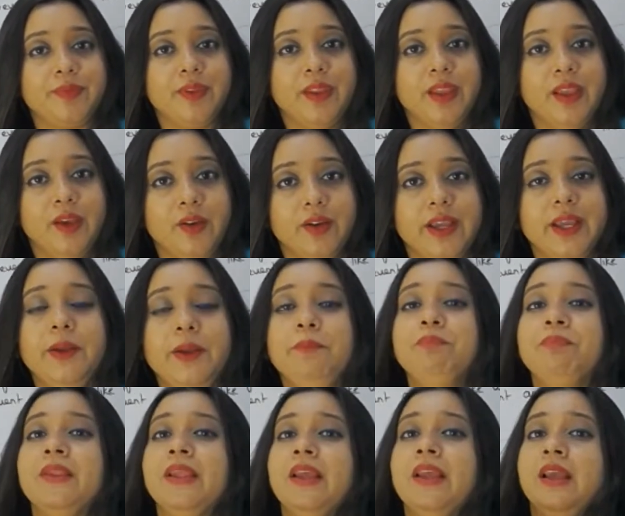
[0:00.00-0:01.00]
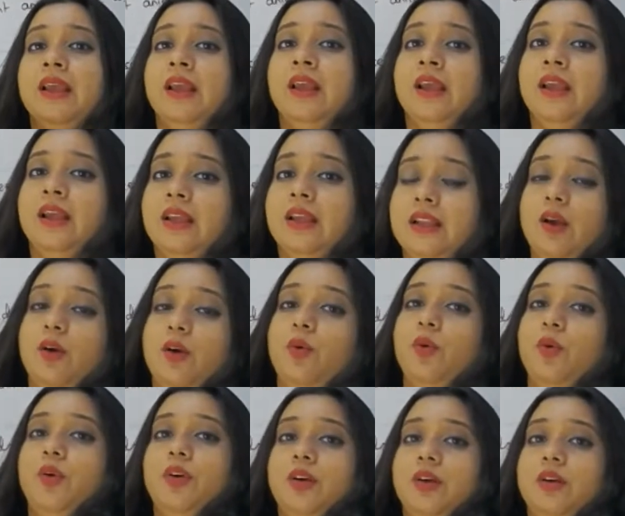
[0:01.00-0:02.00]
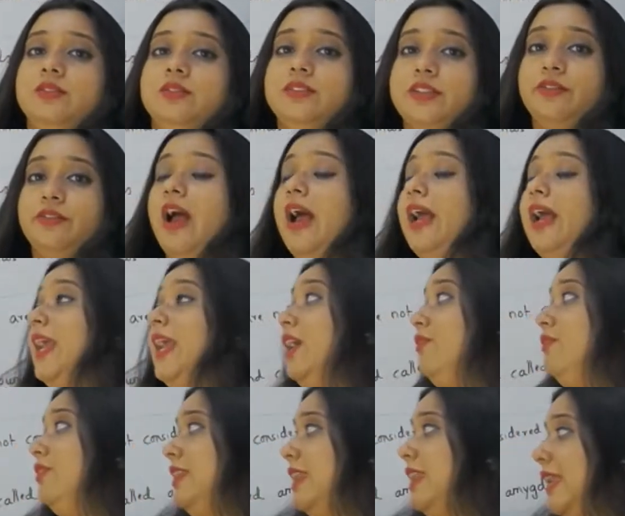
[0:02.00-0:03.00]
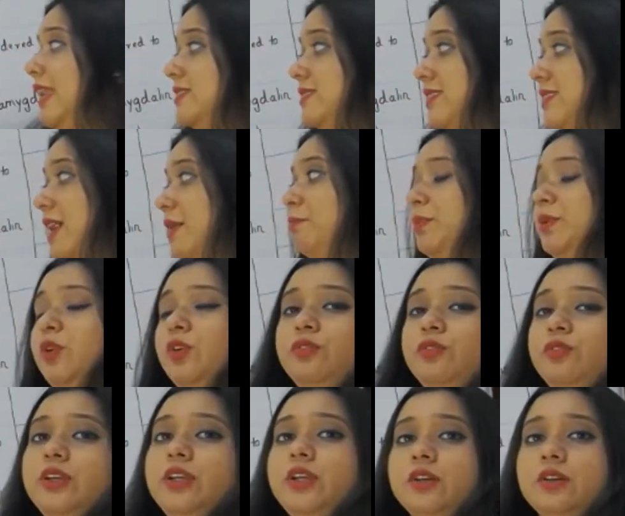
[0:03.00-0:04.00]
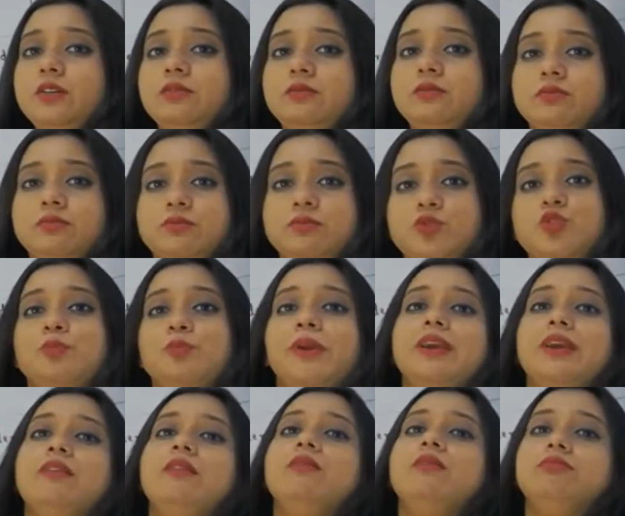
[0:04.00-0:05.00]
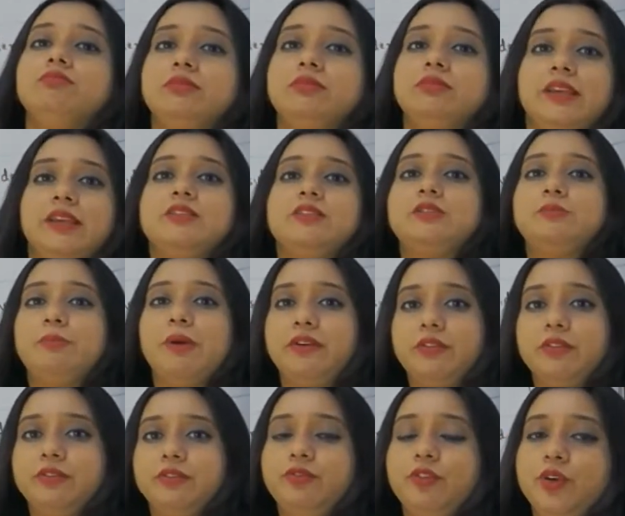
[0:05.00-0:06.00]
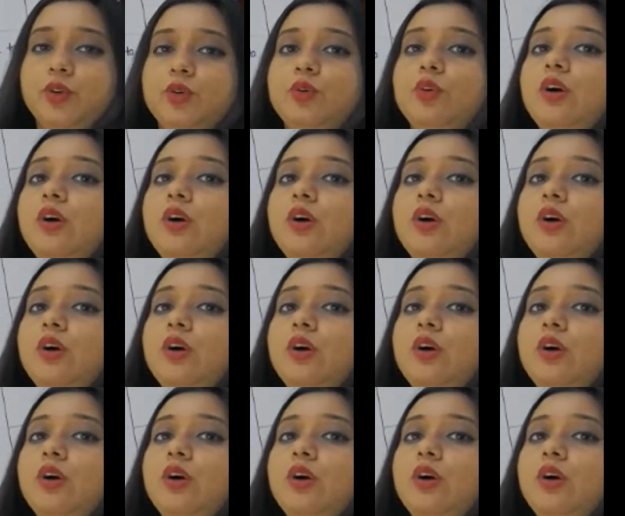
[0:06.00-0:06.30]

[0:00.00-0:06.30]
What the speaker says: Okay. Now, I have an example over here to make things better for you,